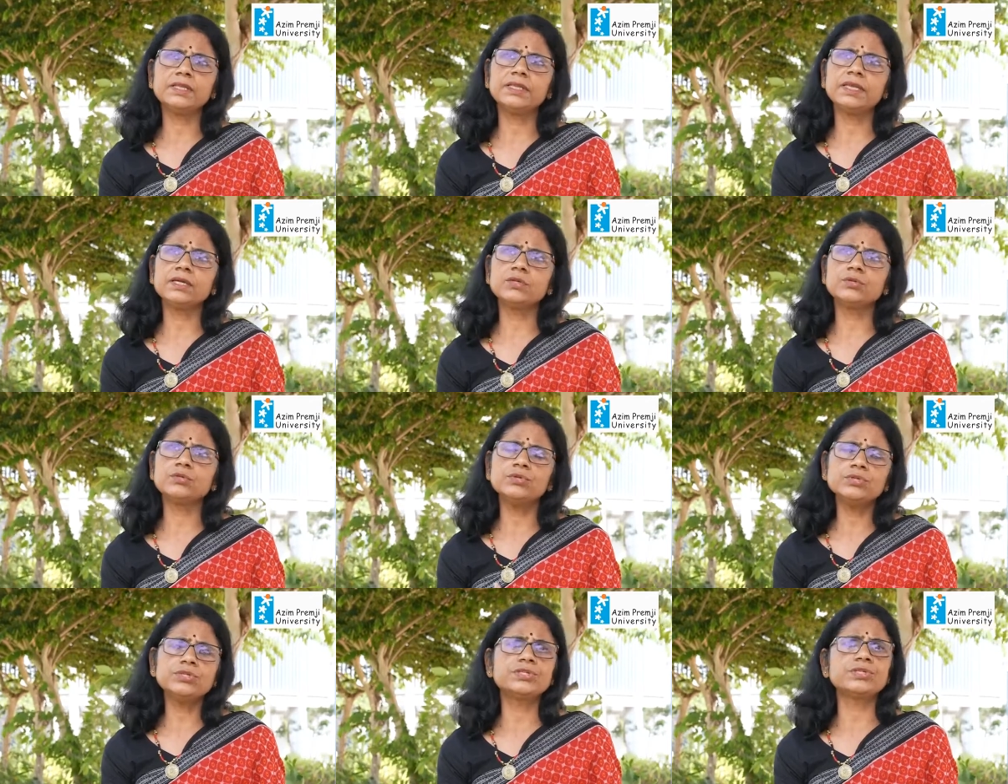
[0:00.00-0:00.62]
they
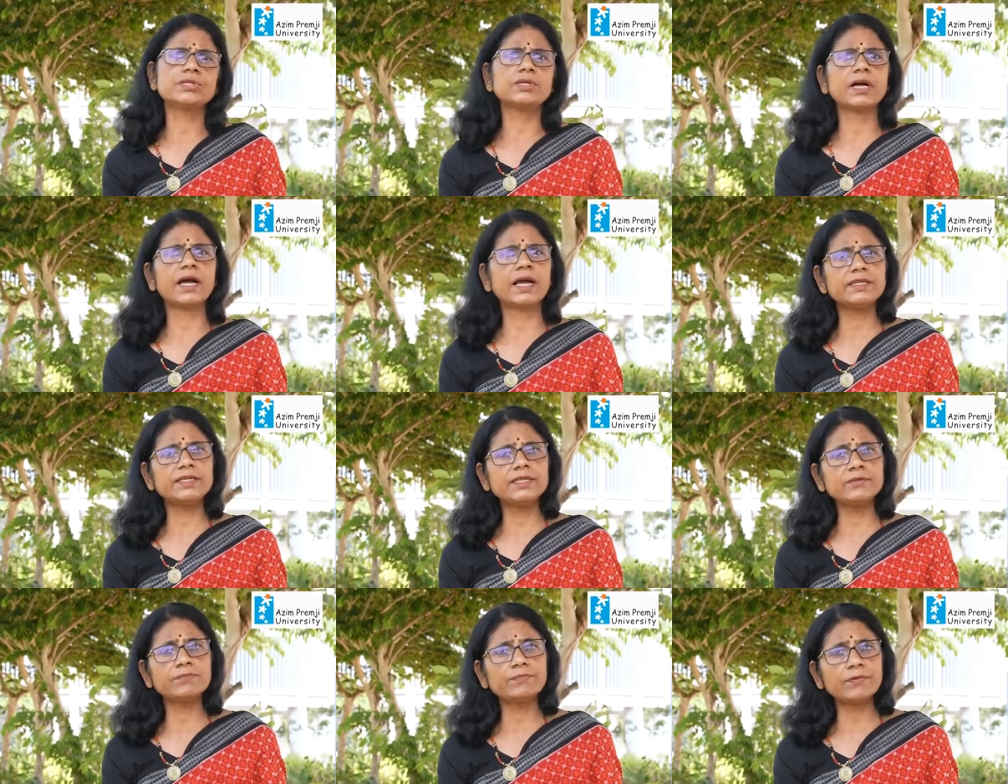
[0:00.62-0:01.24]
could
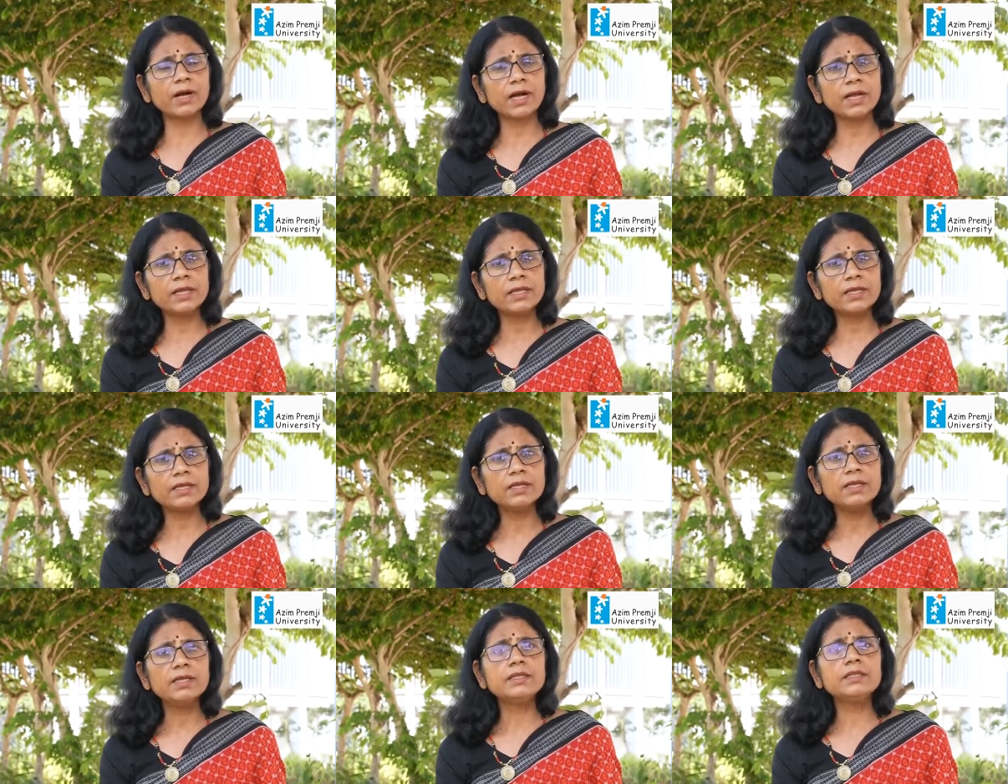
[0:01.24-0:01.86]
identify
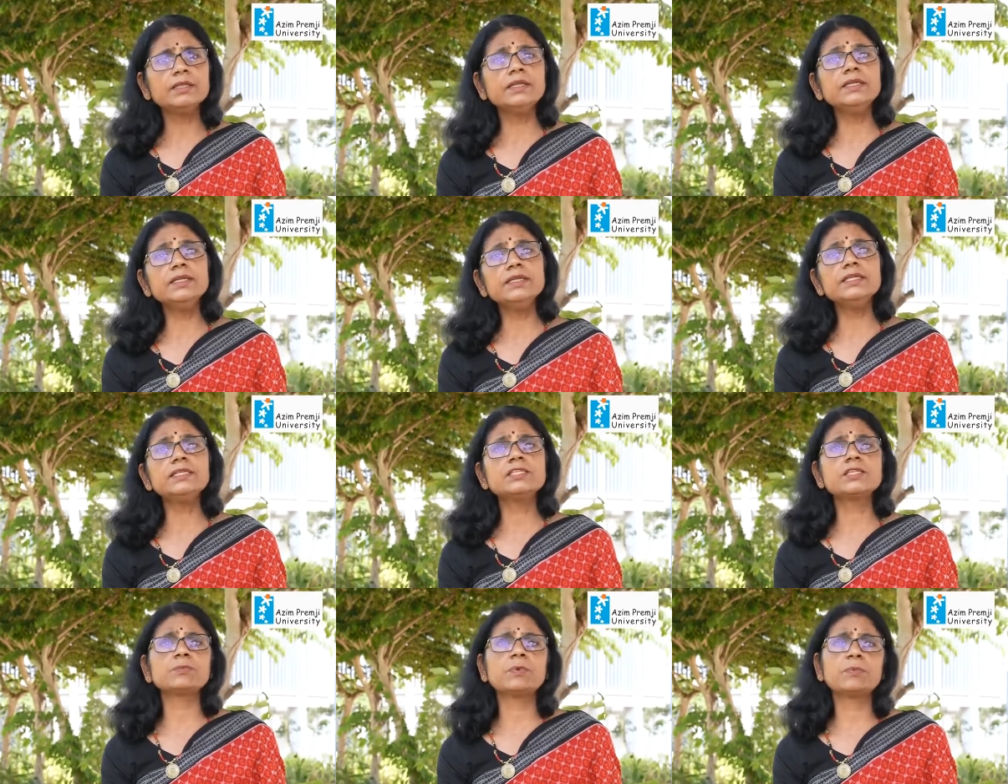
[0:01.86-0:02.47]
the
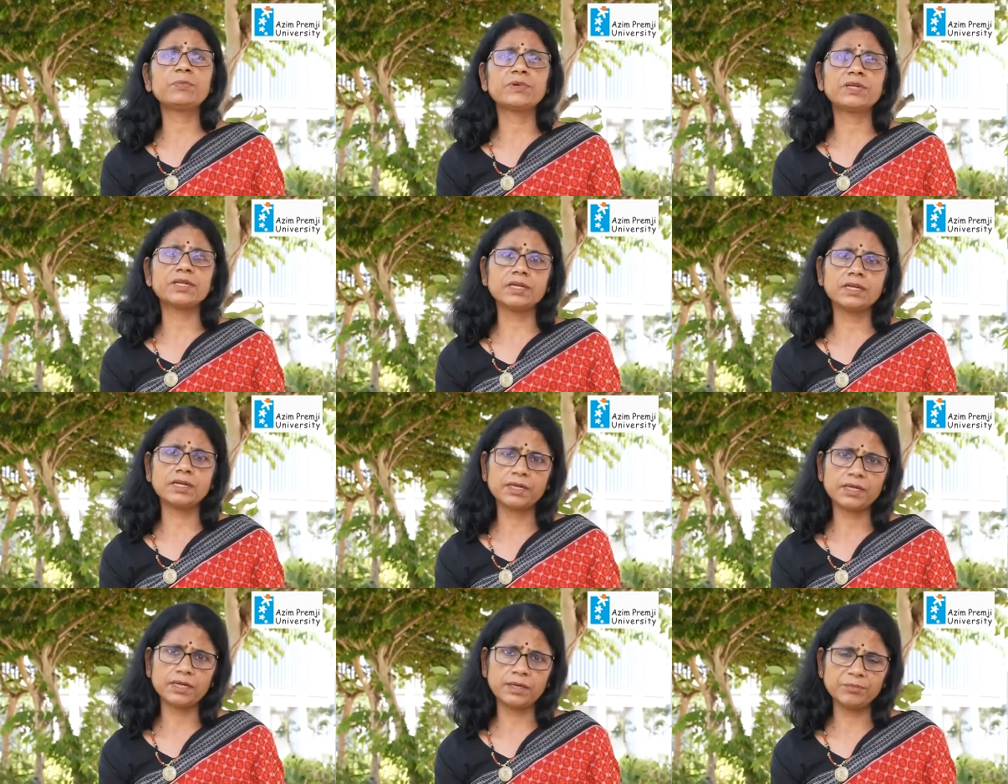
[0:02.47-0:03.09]
needs of a
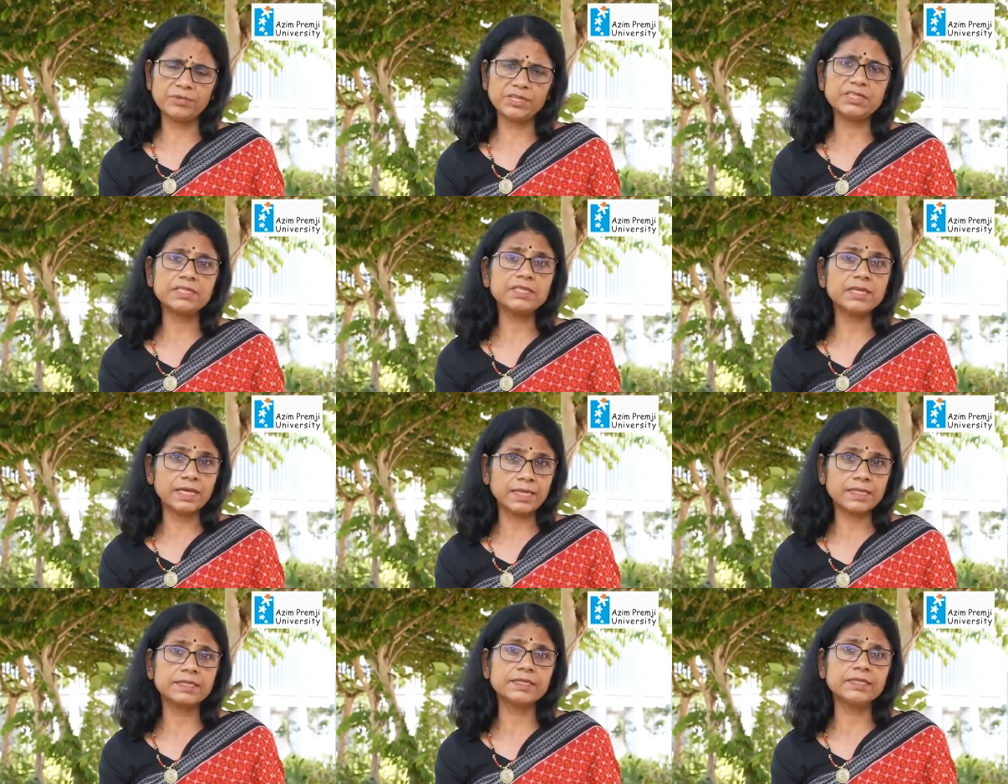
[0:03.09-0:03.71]
particular community,
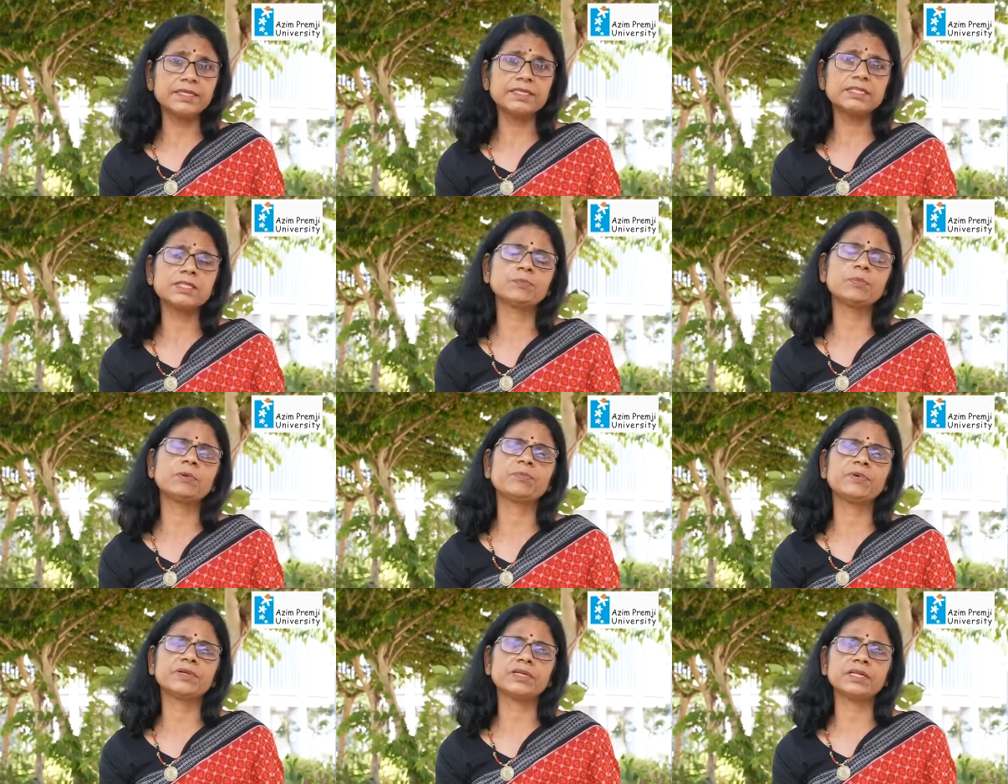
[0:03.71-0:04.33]
health needs
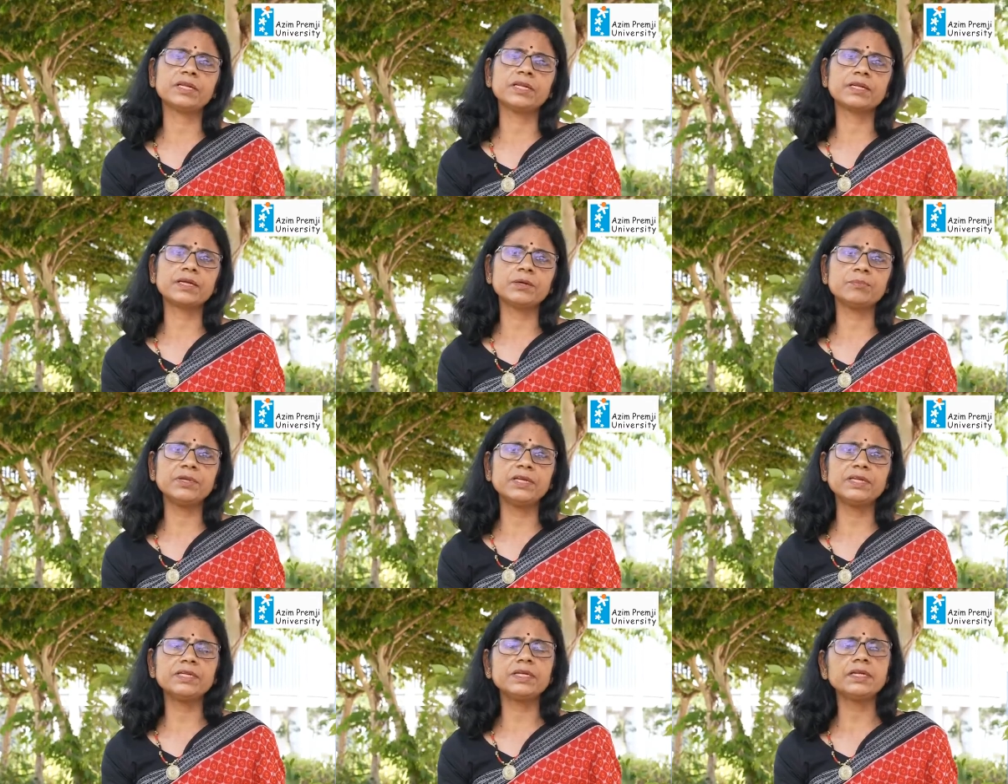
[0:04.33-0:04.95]
of a particular
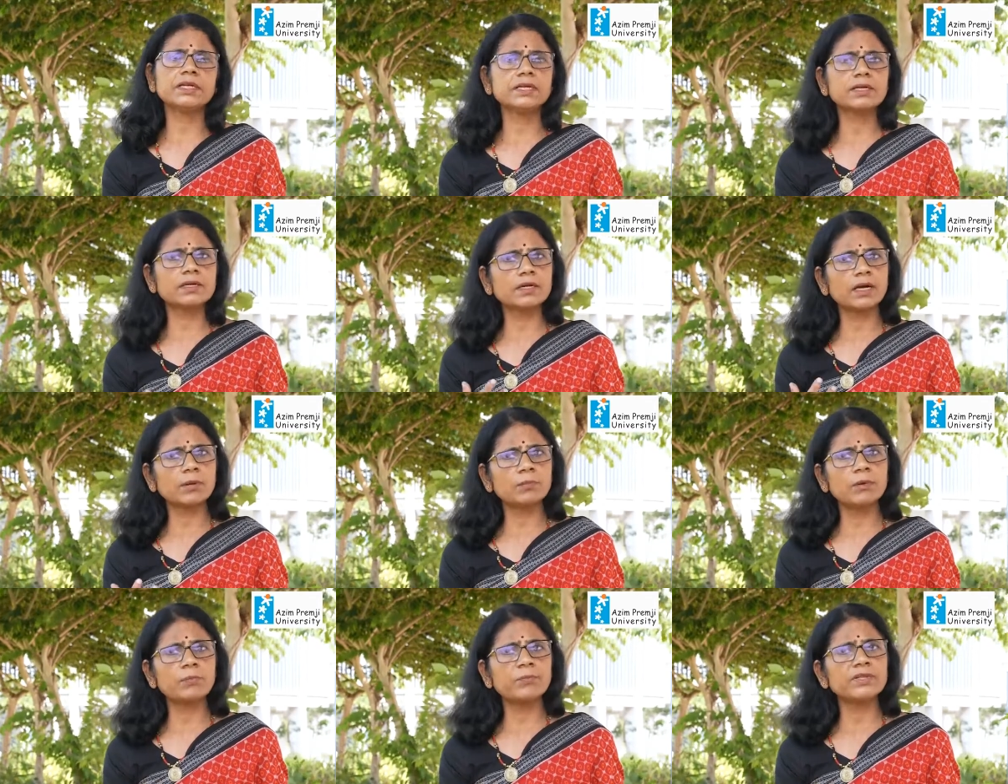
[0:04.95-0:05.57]
community and
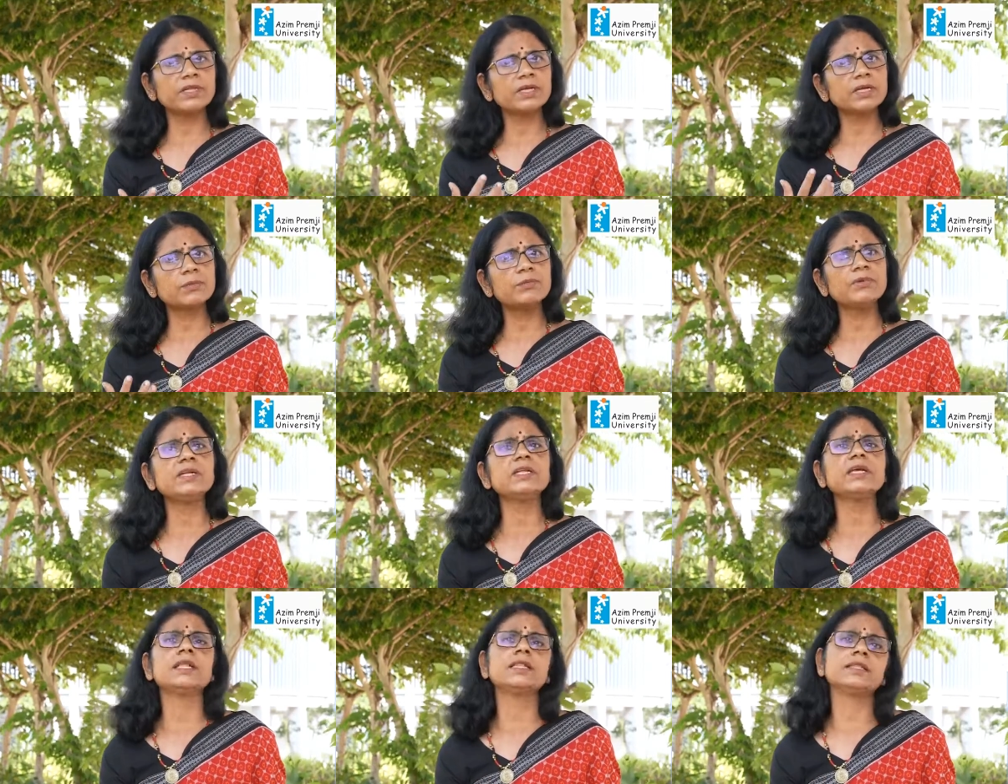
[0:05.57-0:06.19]
come up with a
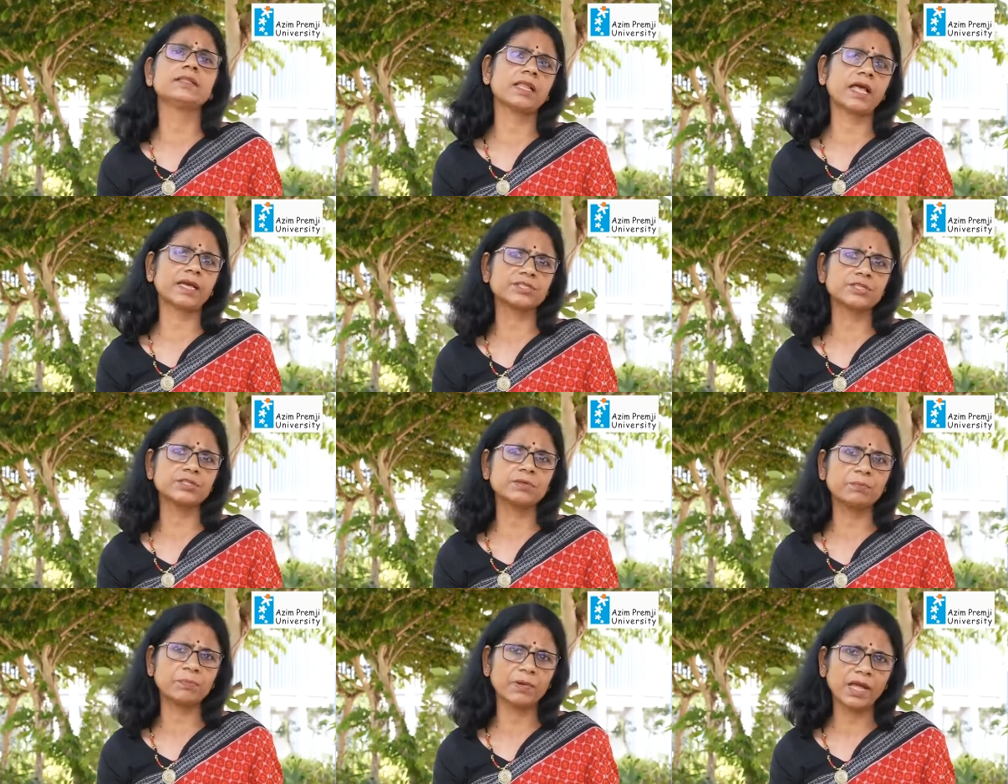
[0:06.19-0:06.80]
community health
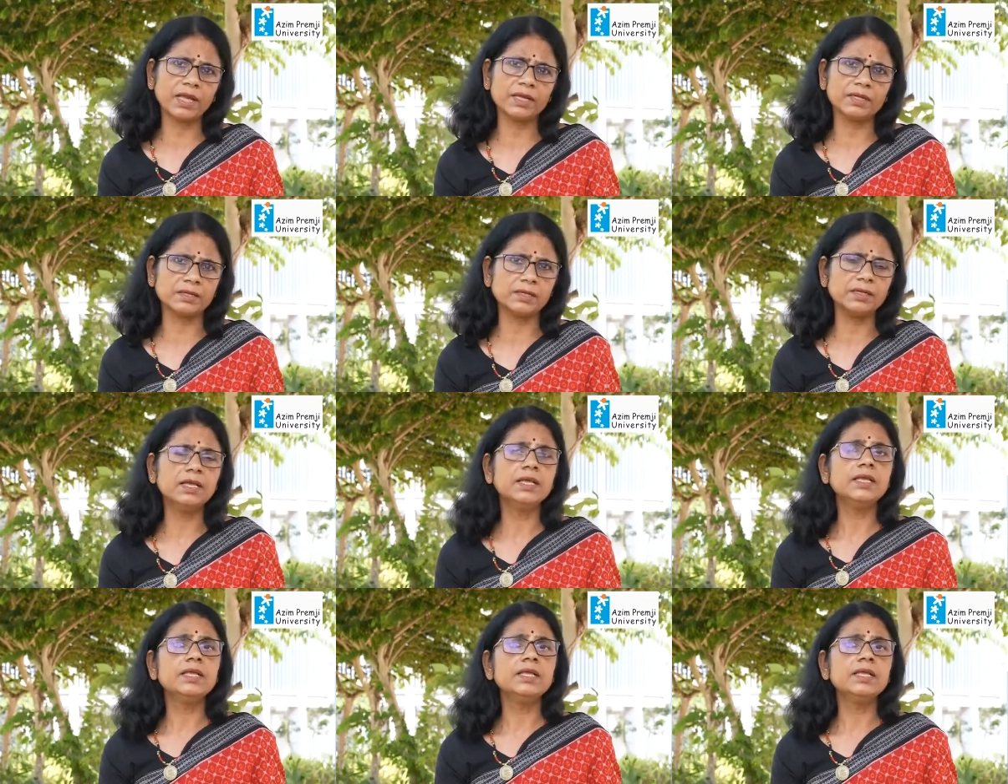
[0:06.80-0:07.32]
action plan.